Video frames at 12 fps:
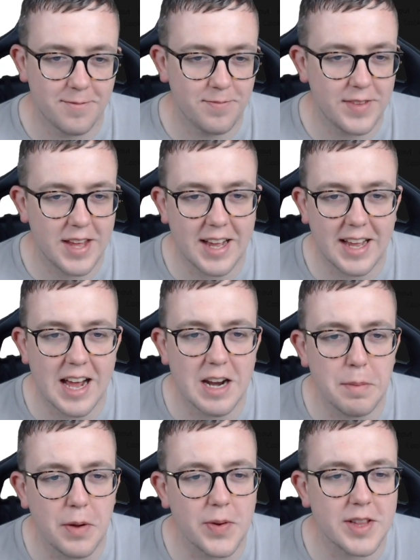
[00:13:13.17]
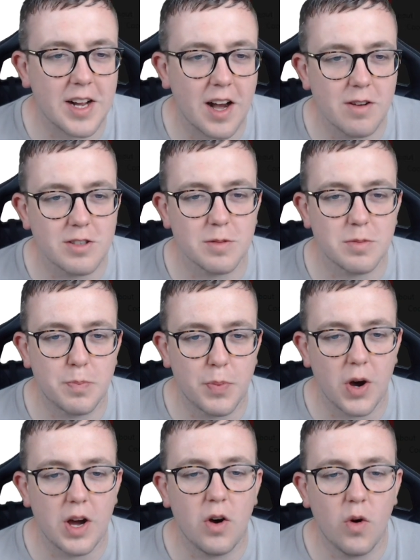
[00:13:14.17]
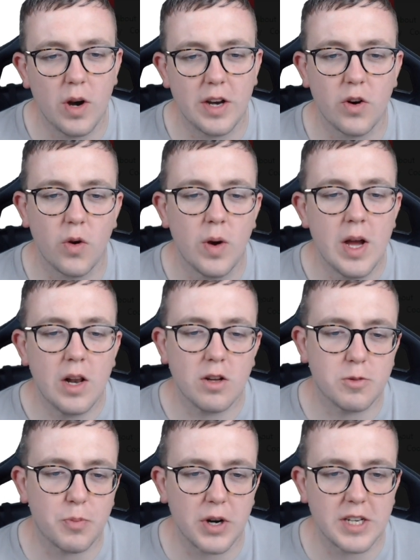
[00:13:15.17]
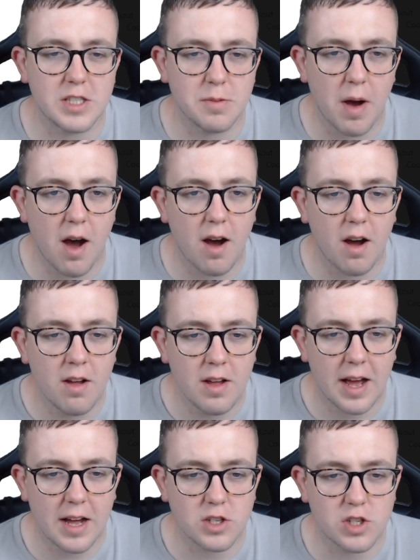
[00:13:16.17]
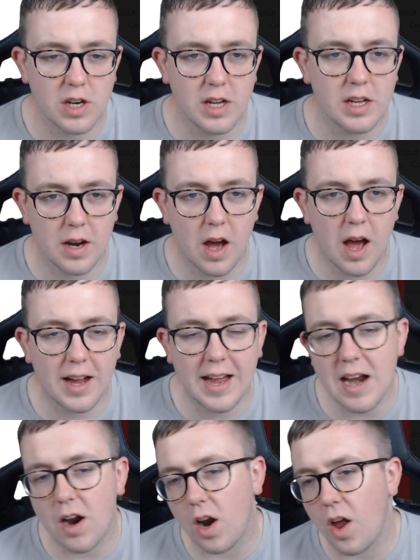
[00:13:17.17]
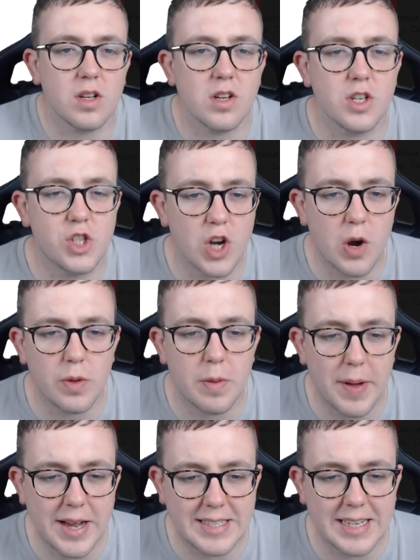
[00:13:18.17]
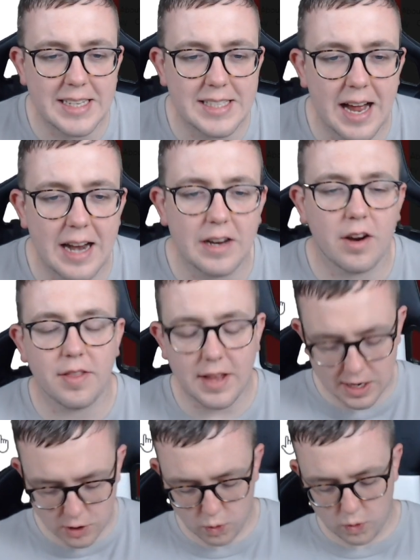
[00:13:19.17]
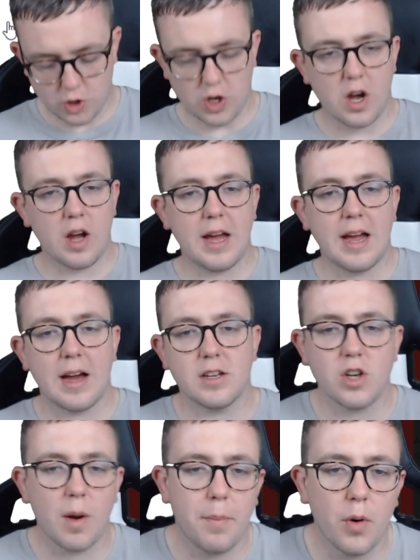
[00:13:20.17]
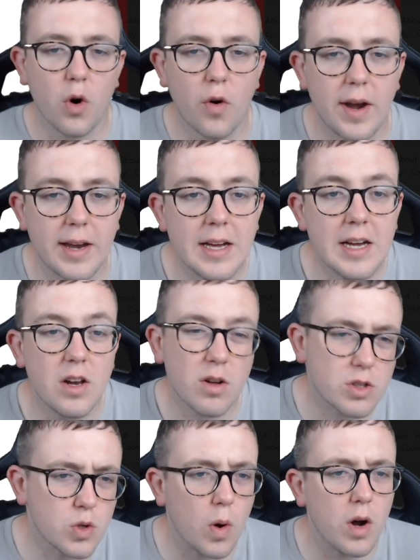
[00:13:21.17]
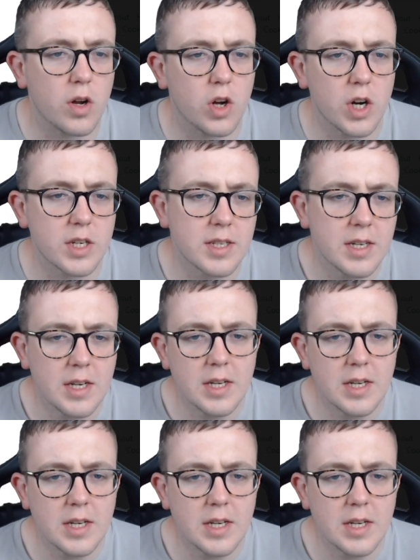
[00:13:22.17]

You're getting me with the close-ups, but all in all, looks pretty smart, actually. Again, I like a shirt with a bit of detailing on the actual shirt here. It's not boring. Looks quite good.